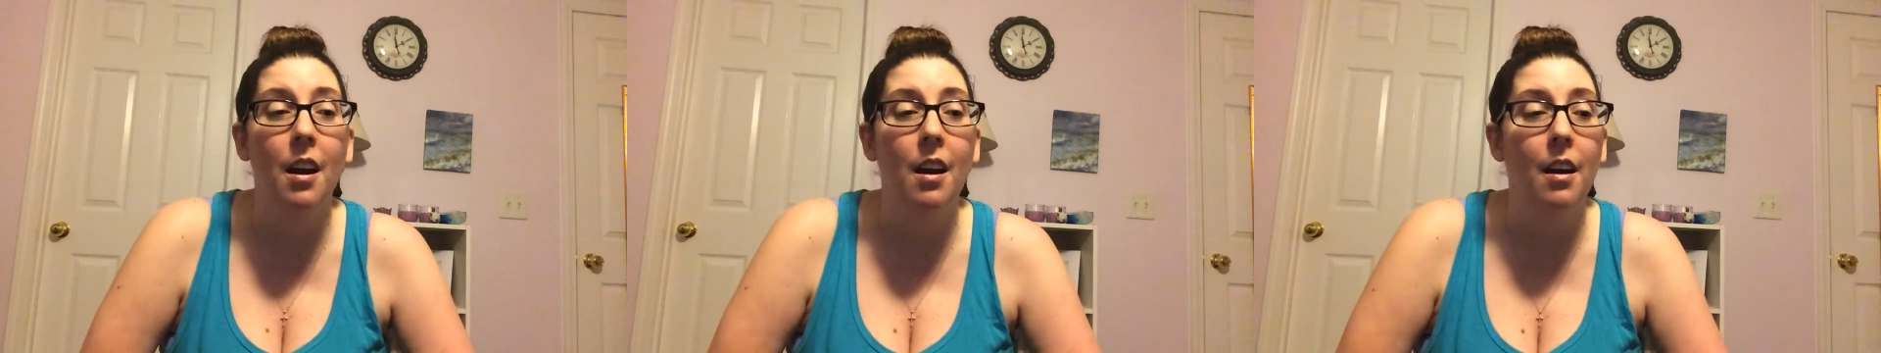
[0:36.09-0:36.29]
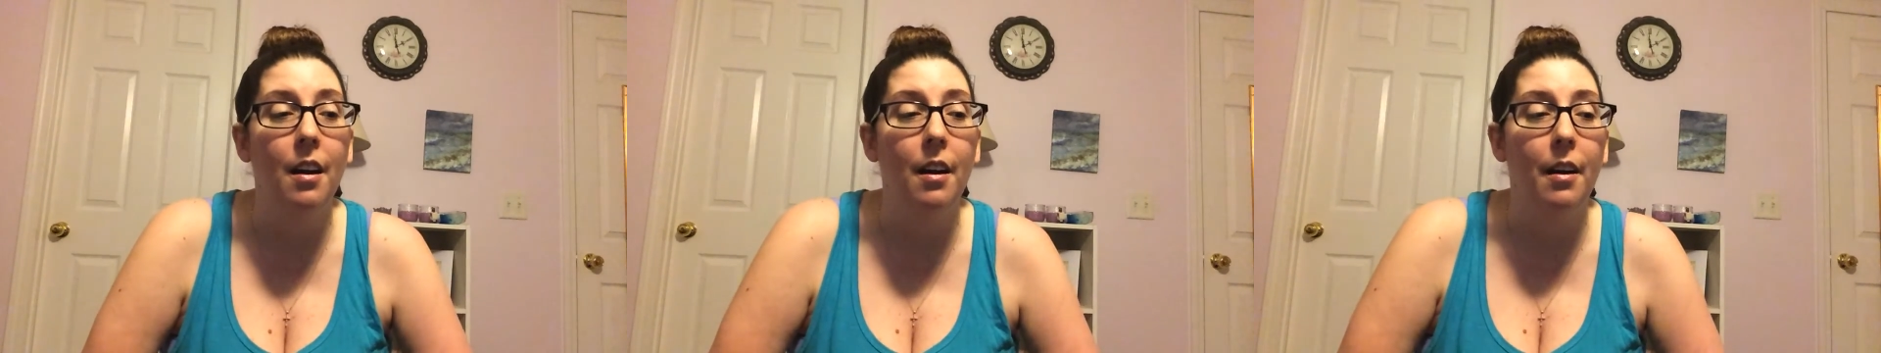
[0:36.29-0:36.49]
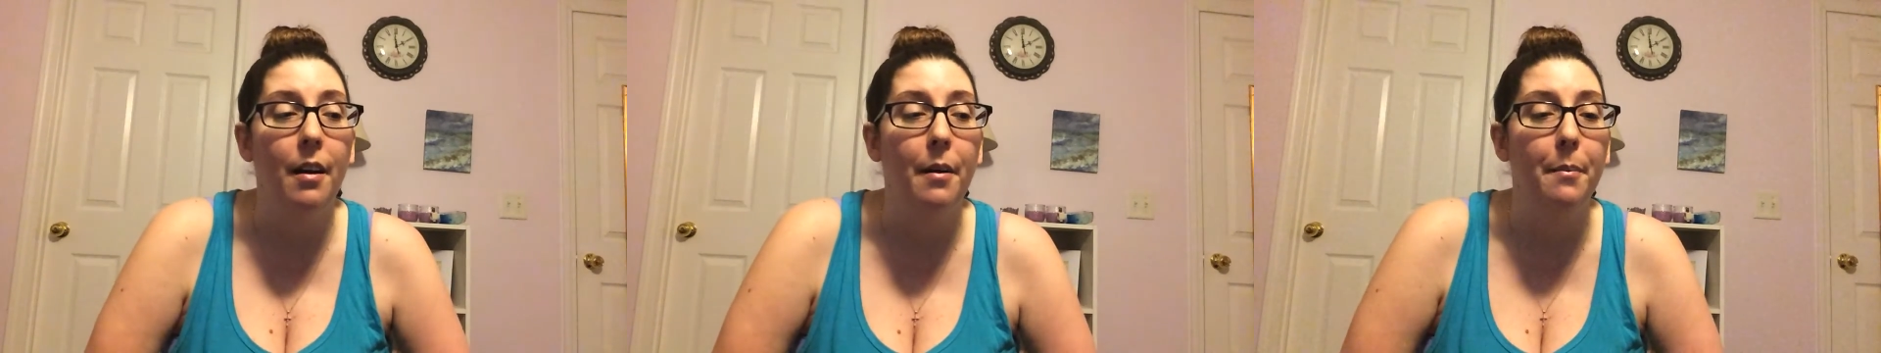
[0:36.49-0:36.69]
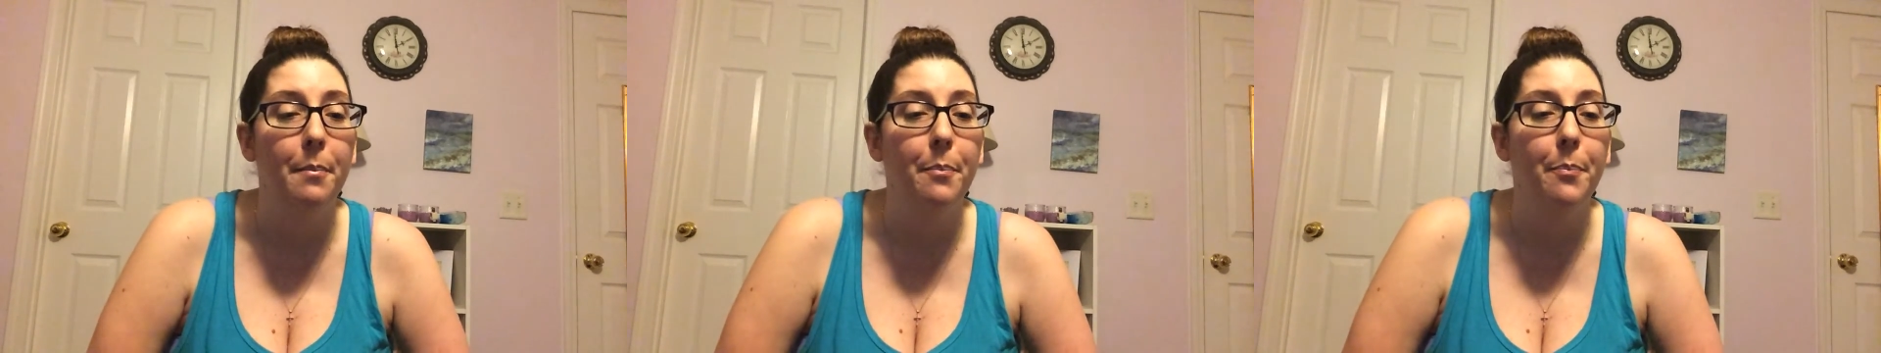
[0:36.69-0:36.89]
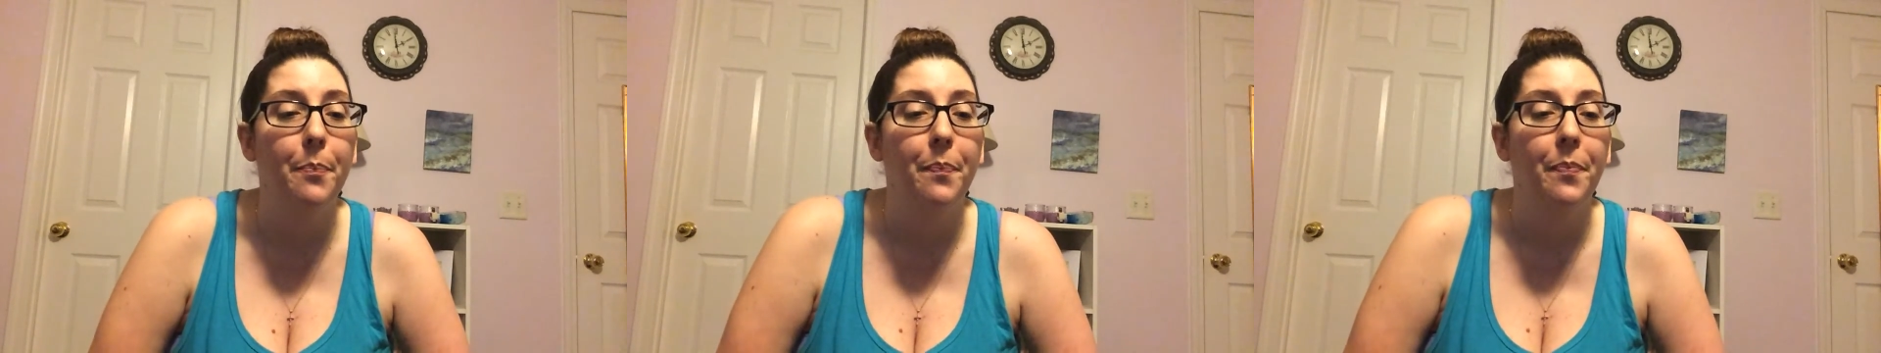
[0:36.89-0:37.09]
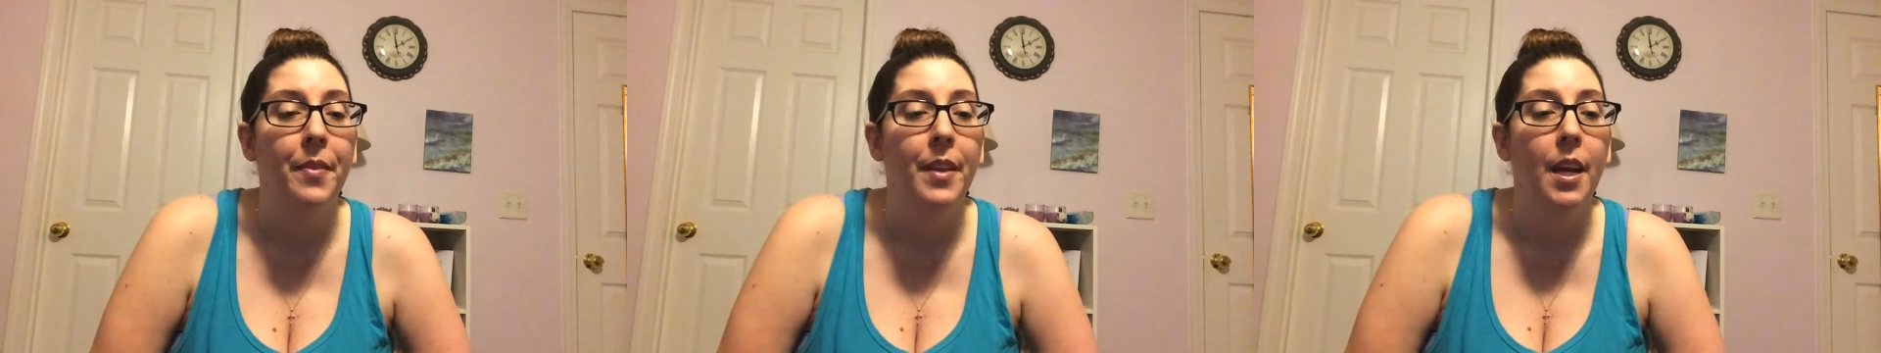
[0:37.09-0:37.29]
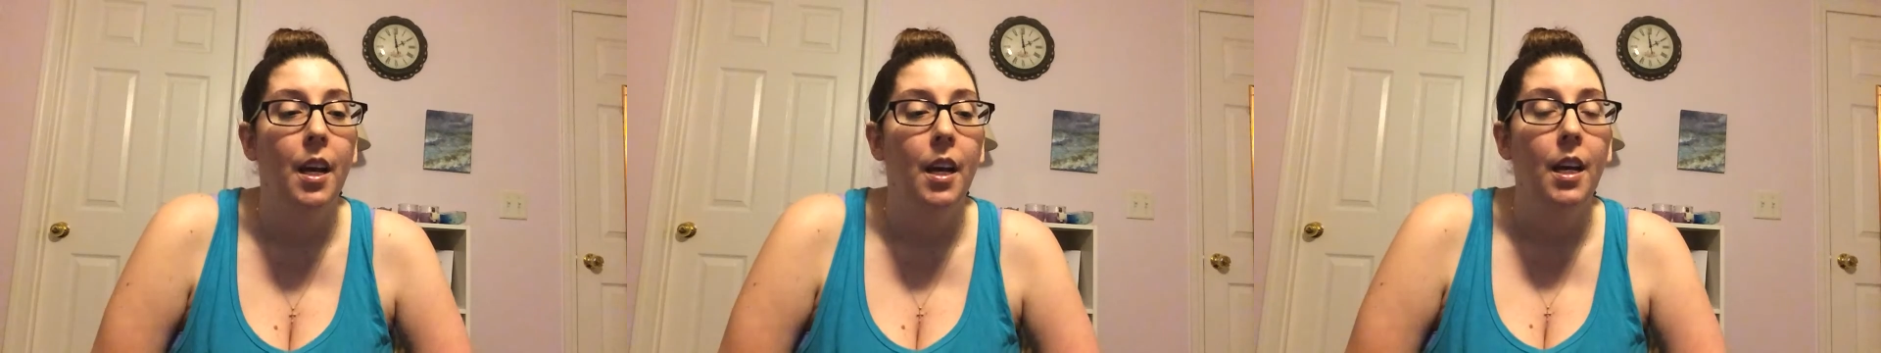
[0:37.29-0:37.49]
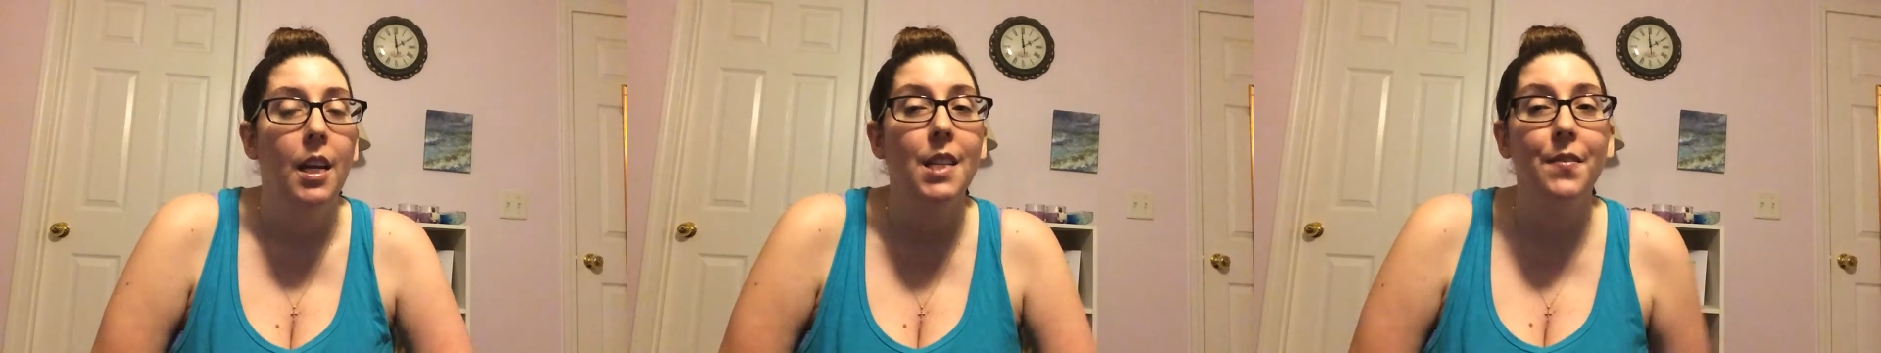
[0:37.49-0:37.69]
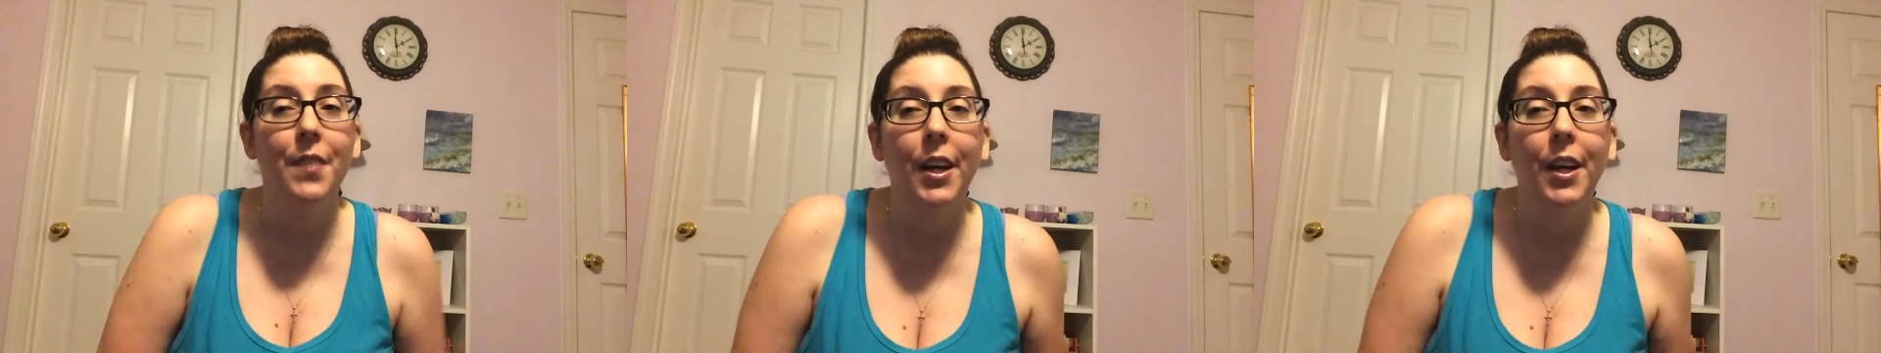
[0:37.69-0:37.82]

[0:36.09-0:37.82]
Um, it's